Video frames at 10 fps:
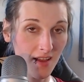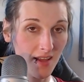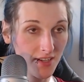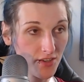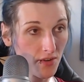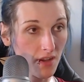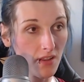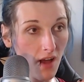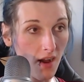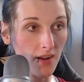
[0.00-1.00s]
It took a
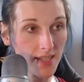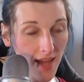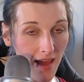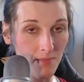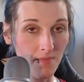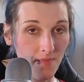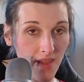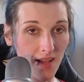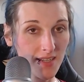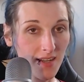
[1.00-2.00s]
long time
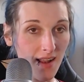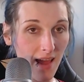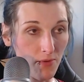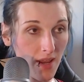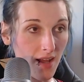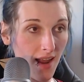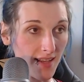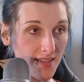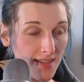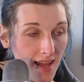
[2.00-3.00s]
until I
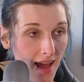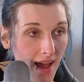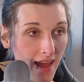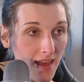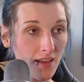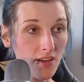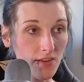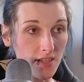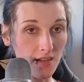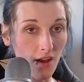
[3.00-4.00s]
realized that I
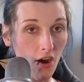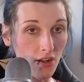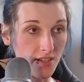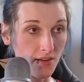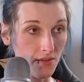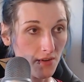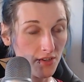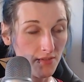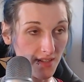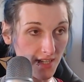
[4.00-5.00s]
could also
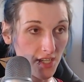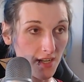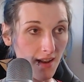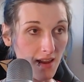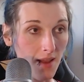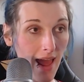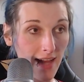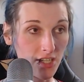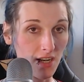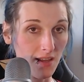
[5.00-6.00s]
transition and
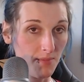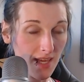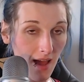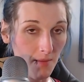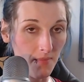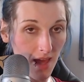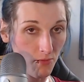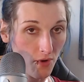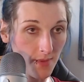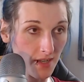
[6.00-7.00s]
actually become a
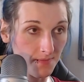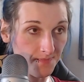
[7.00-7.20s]
woman.